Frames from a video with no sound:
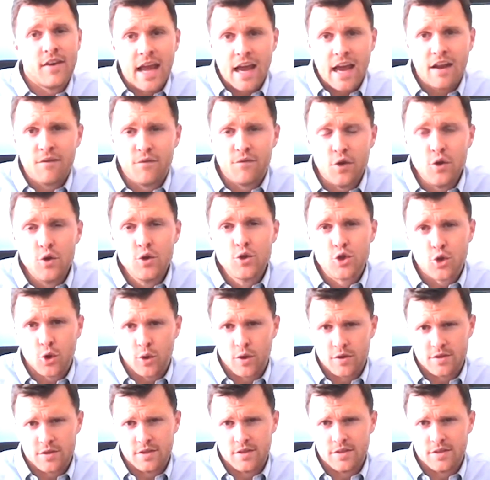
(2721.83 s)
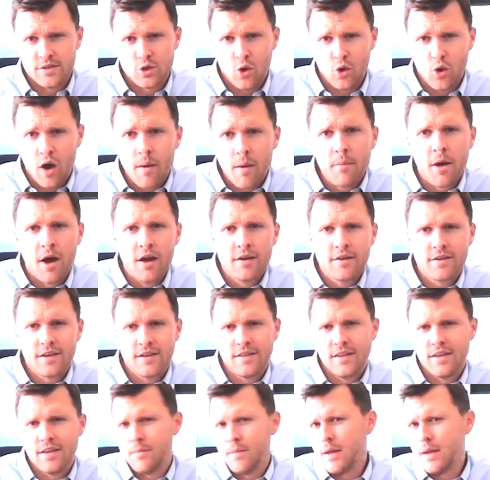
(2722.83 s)
I haven't had food sources, so I'm
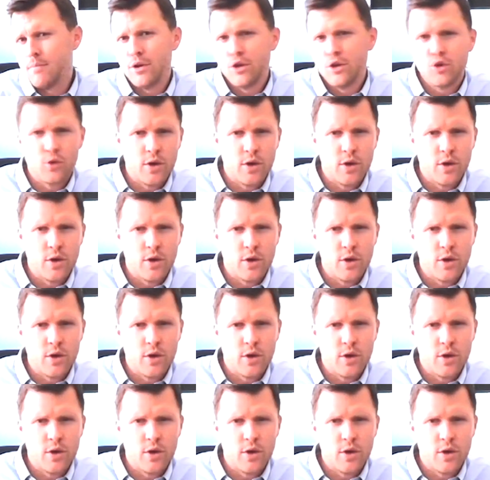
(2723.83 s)
hunting